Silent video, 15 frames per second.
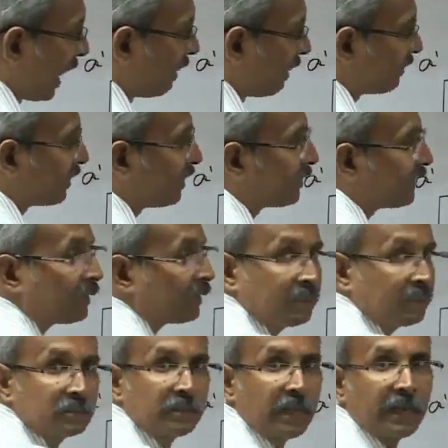I have tilted
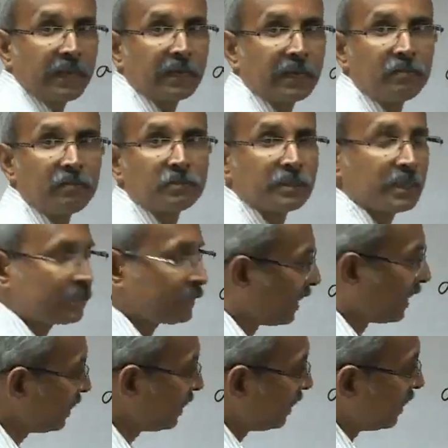this diagram such
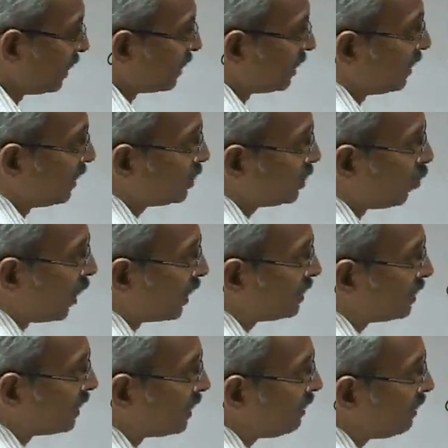that this
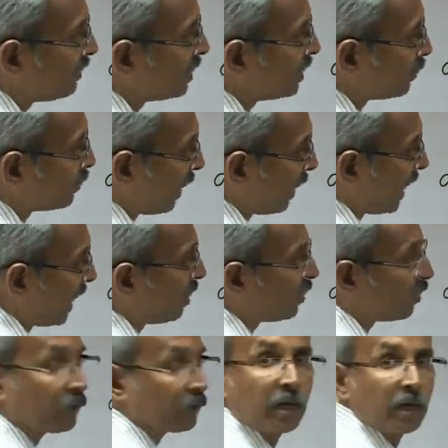1C, which is
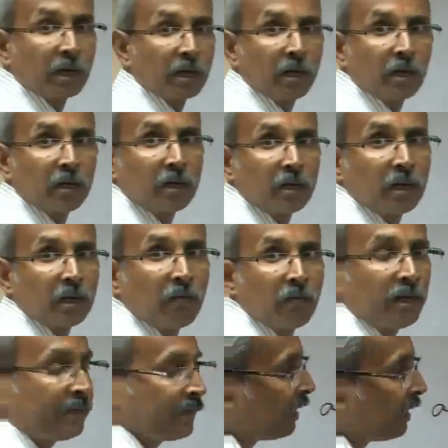parallel to your
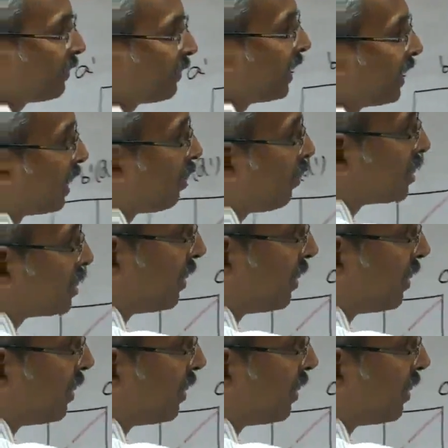vertical plane, now